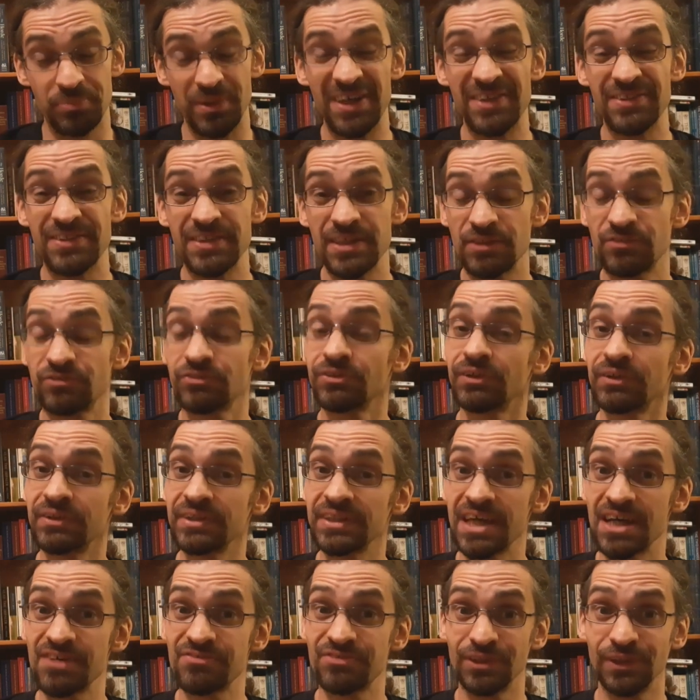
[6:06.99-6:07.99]
and therefore
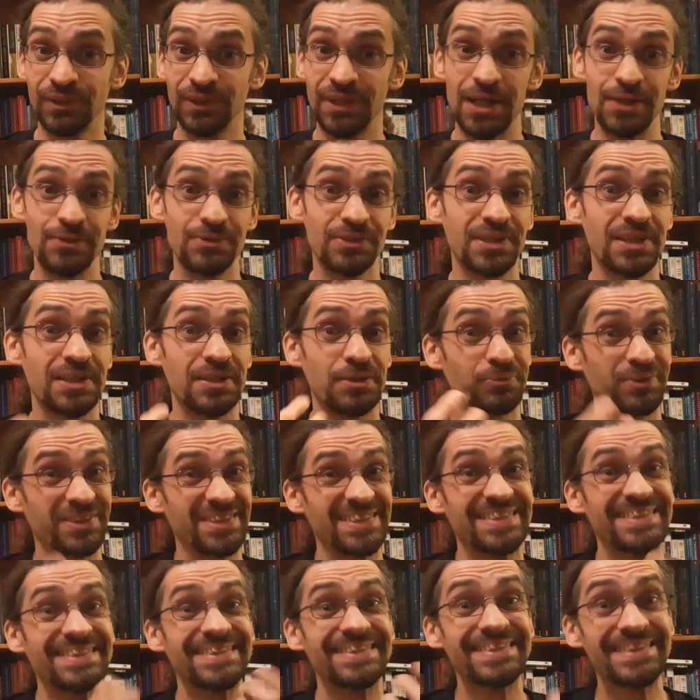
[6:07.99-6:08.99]
never allows
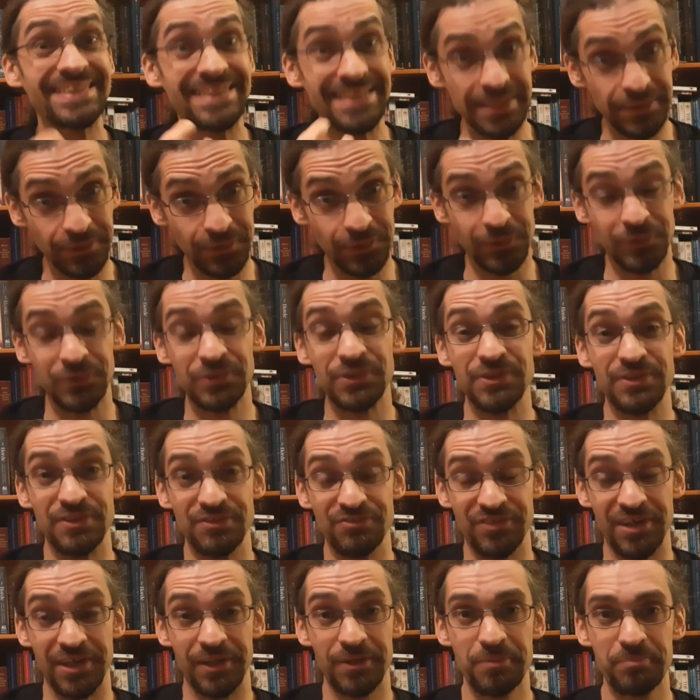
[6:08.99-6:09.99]
anyone's skill to
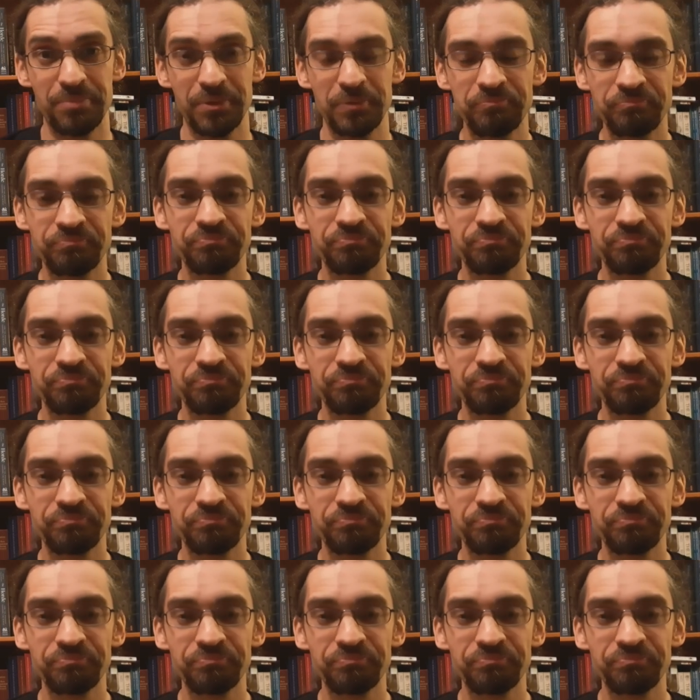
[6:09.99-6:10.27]
develop.